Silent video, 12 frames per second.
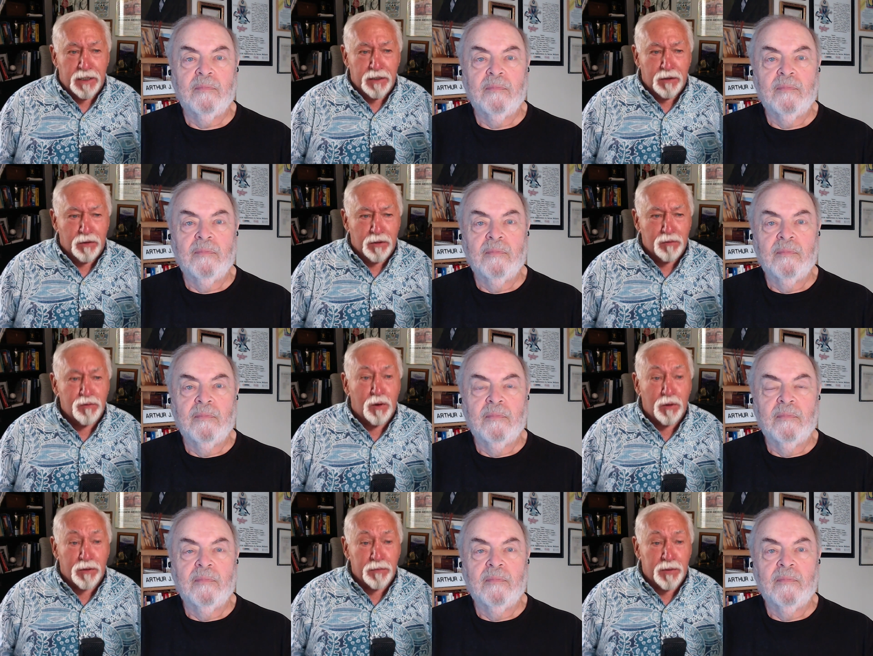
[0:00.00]
Speaker 1: uh, or
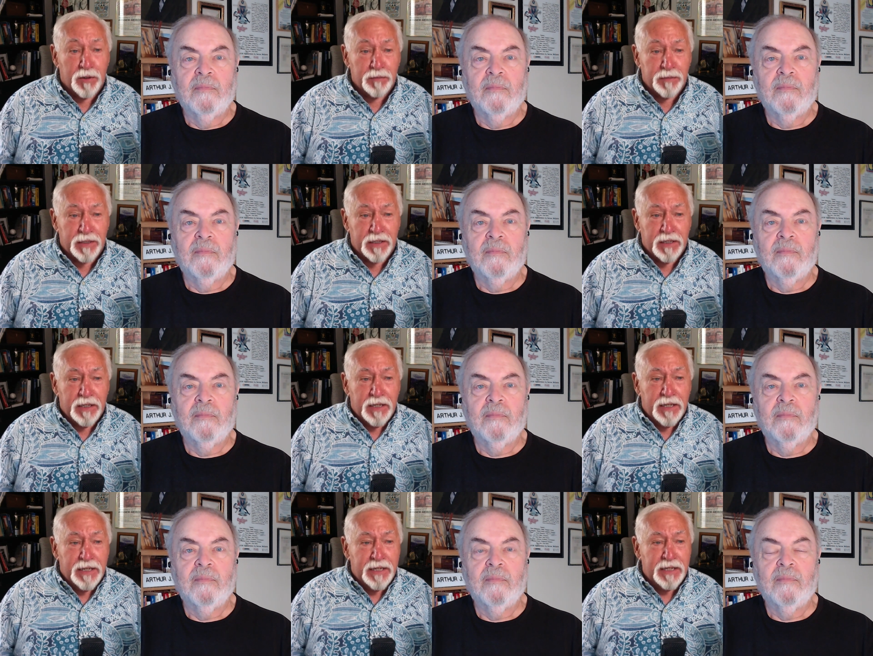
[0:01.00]
Croker, pardon me,
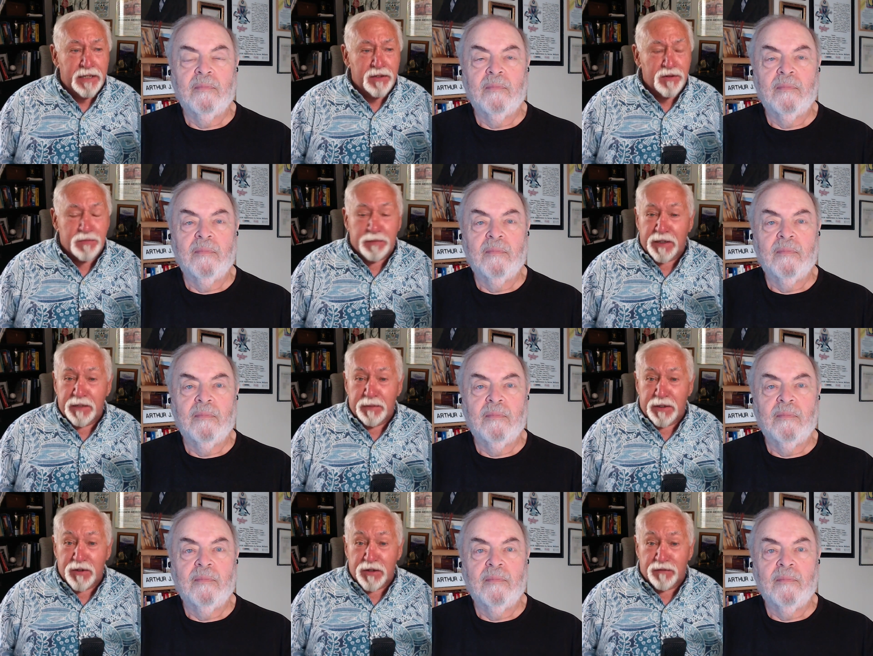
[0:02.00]
is
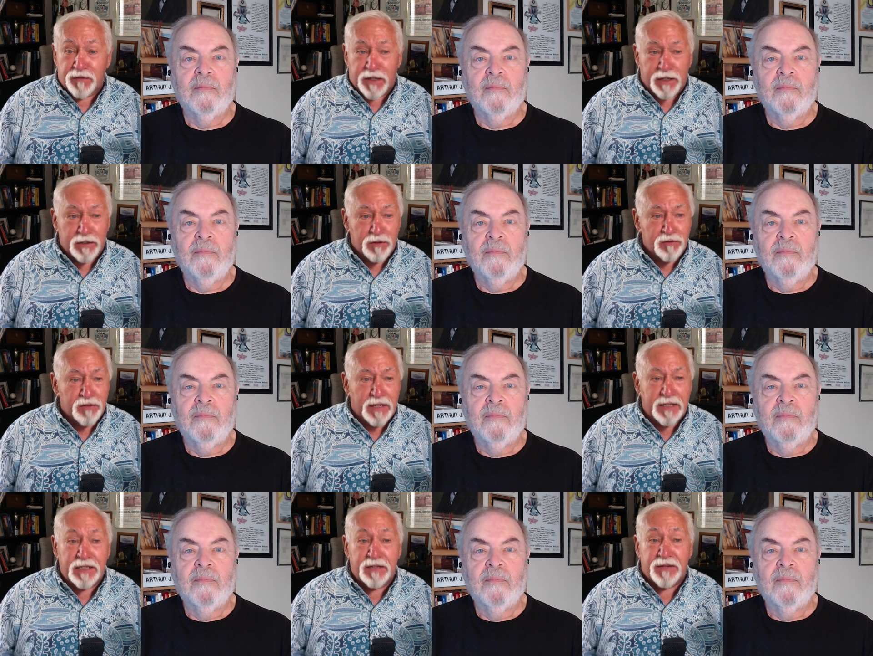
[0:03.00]
played by Jeff
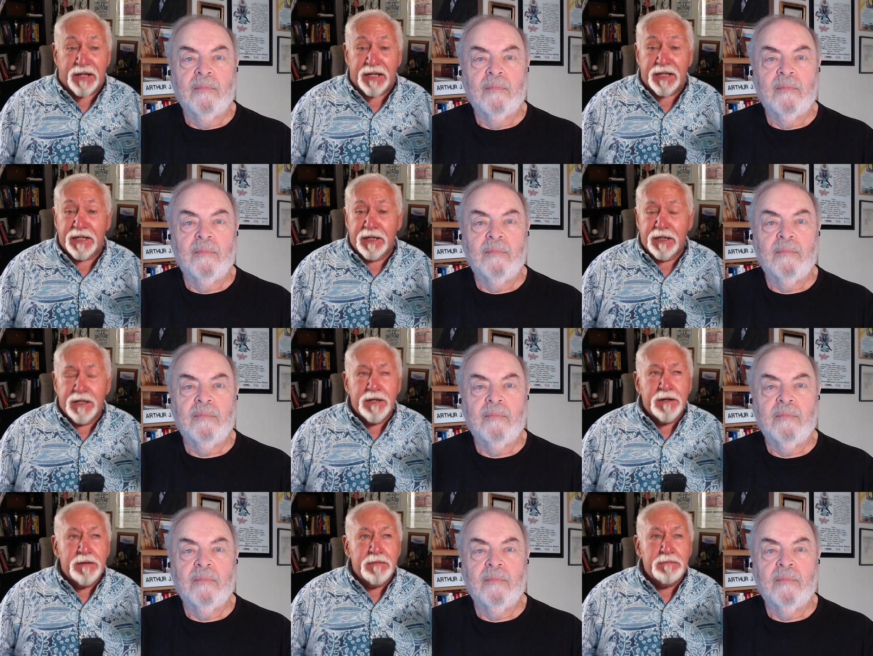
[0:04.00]
Daniels. He's a
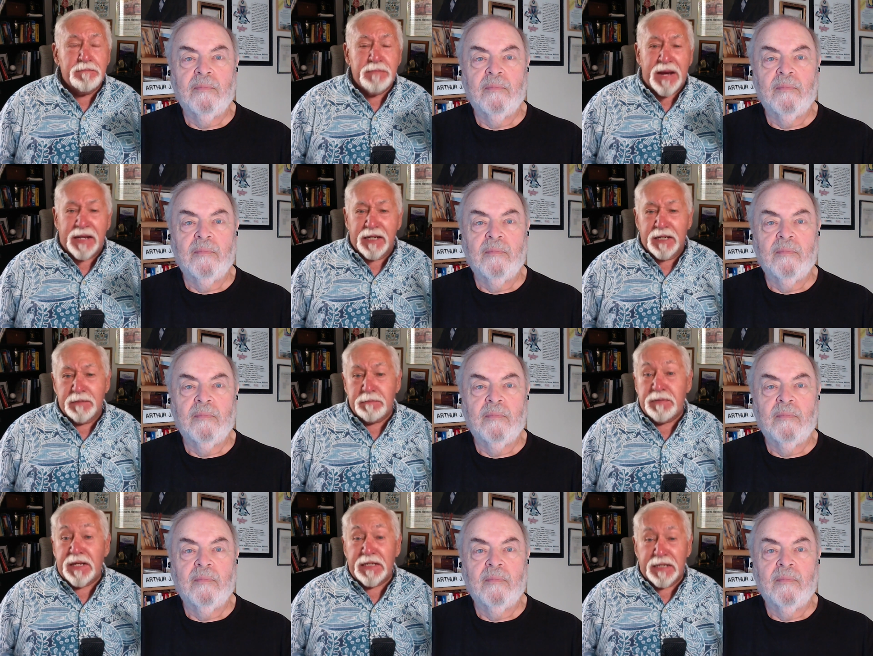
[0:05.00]

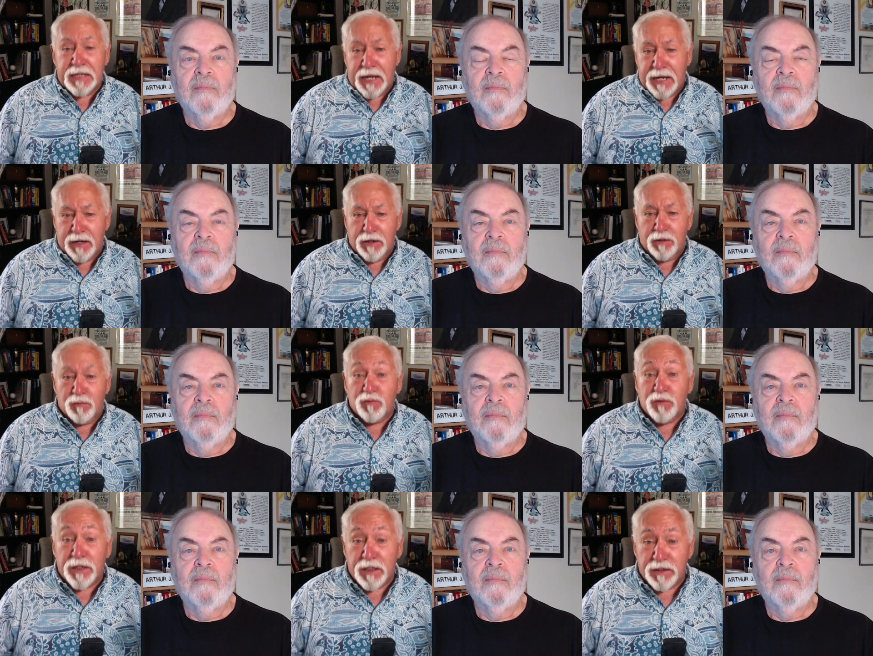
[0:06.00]
mega
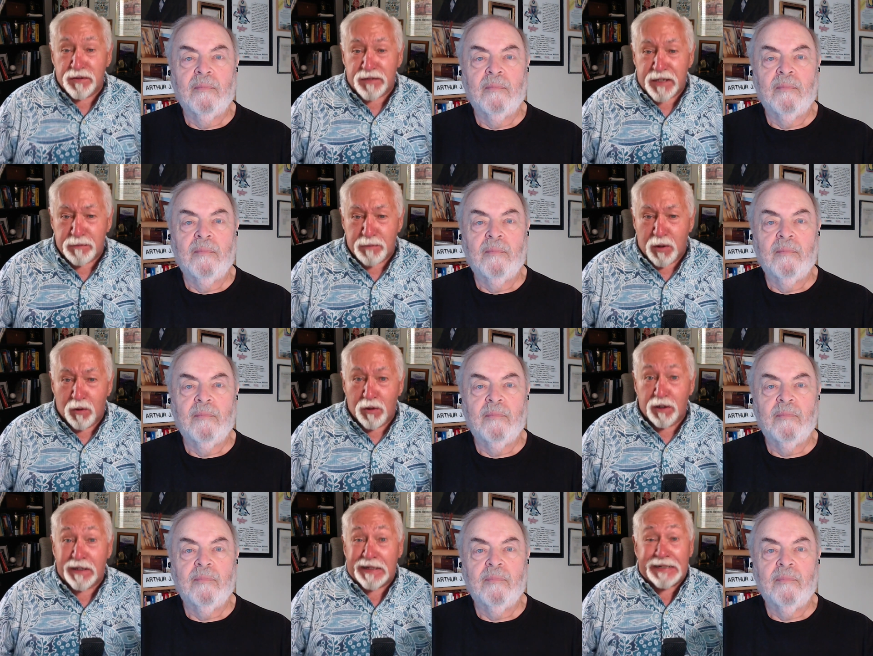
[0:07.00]
billionaire real estate
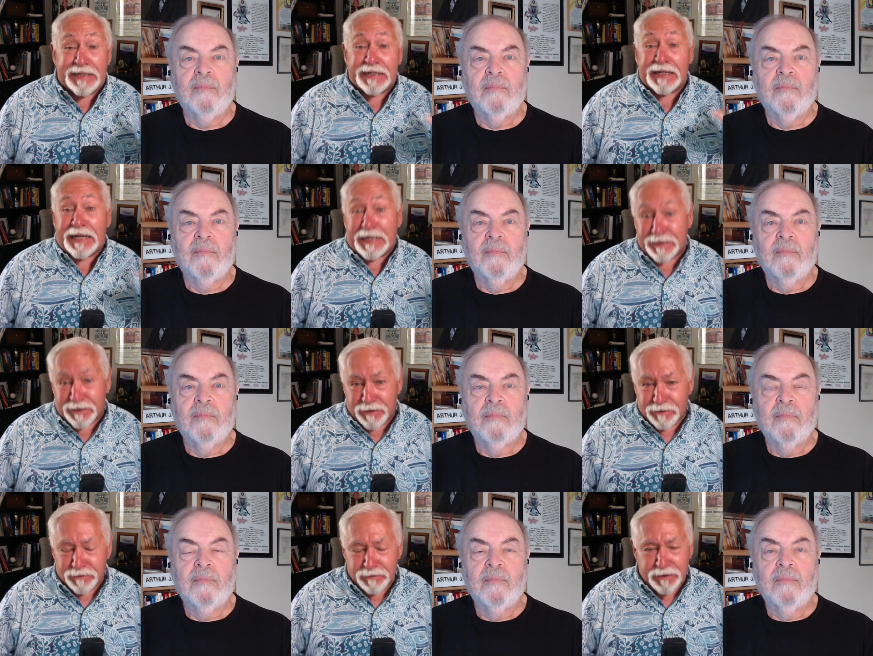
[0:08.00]
mogul in
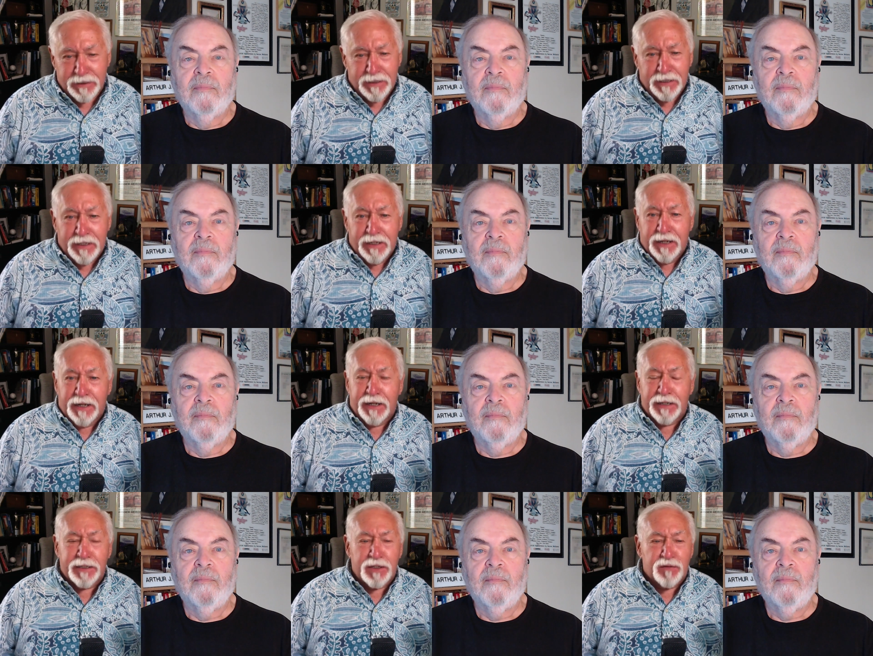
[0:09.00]
Atlanta,
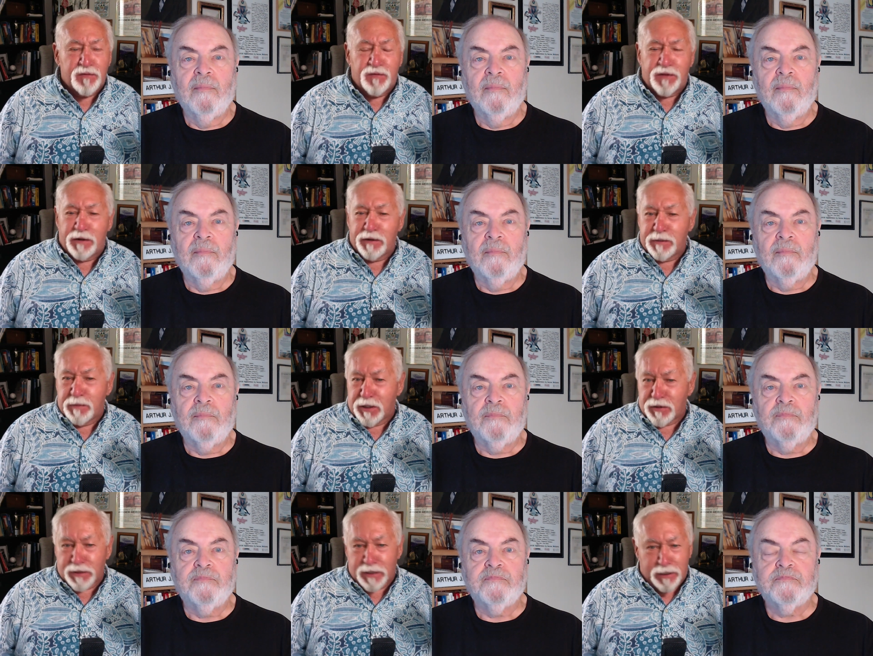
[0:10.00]
and he's
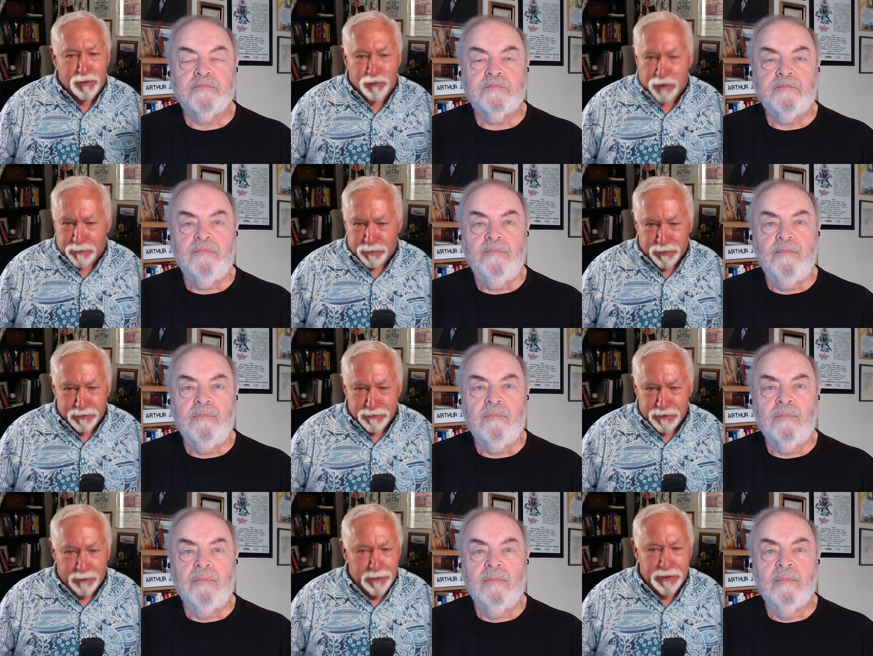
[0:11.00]
very much like Trump.
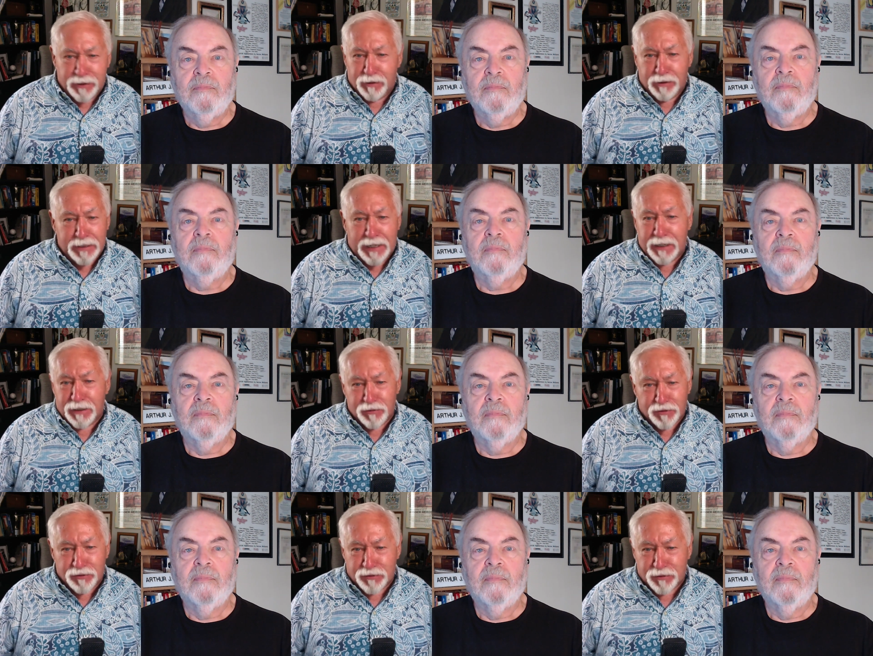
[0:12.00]
I mean, there are
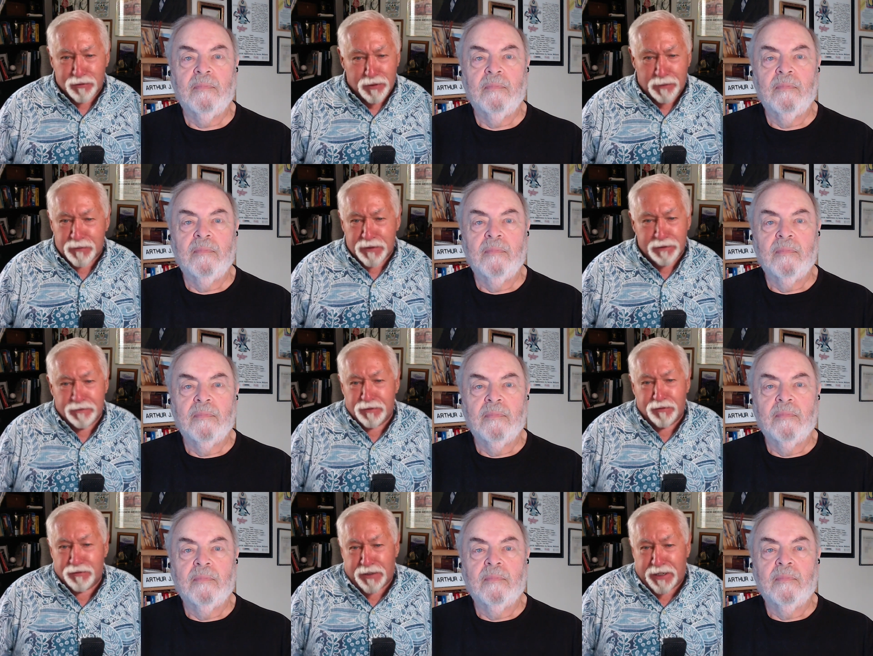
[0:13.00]
analogies to Trump
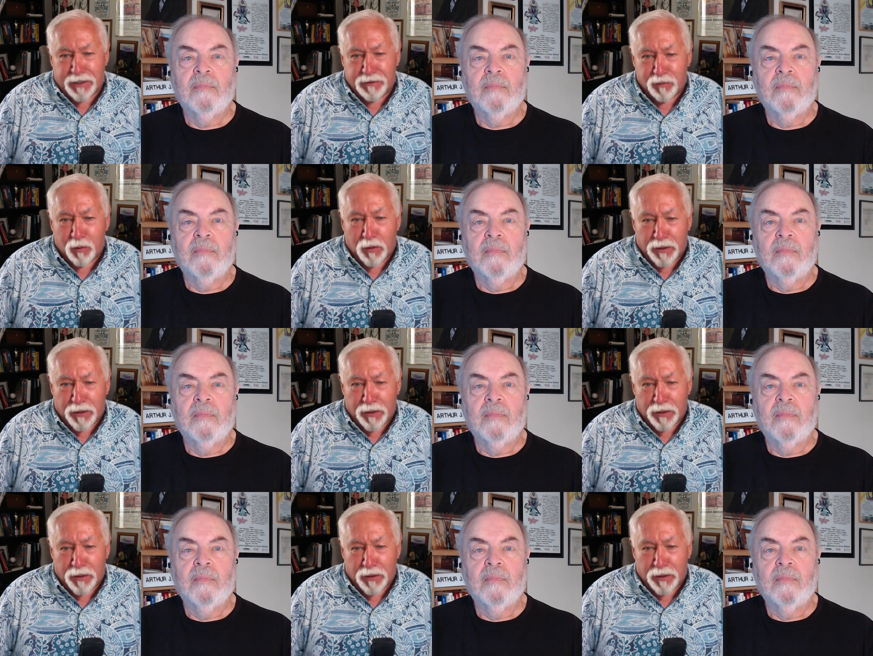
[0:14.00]
that you just can't